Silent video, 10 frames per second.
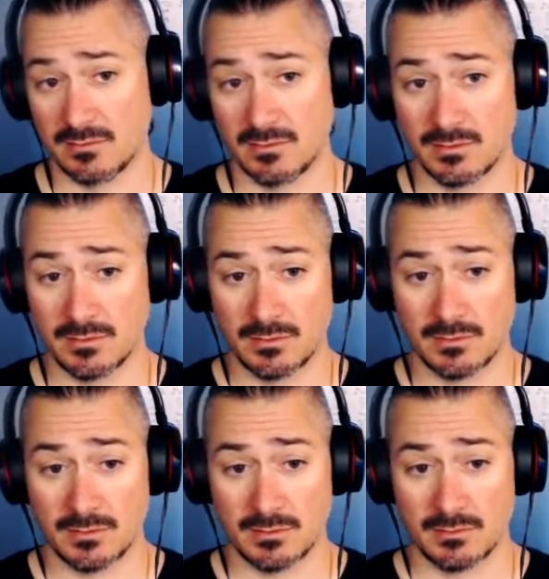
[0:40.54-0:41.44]

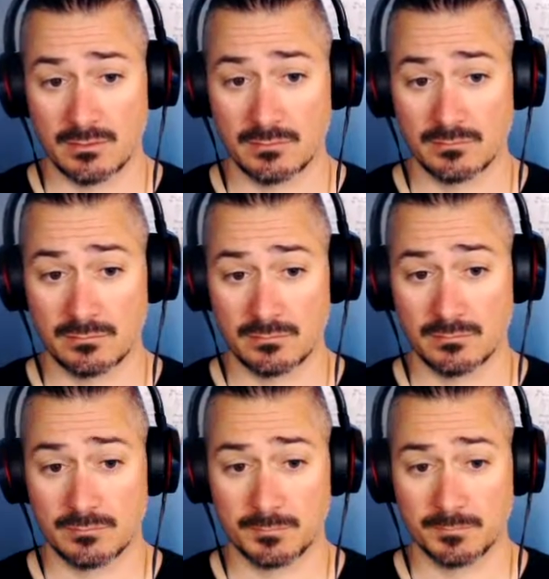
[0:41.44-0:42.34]

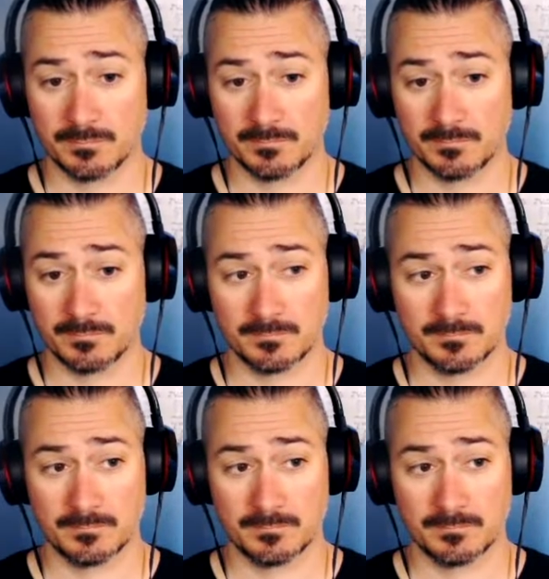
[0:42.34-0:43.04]
(silence)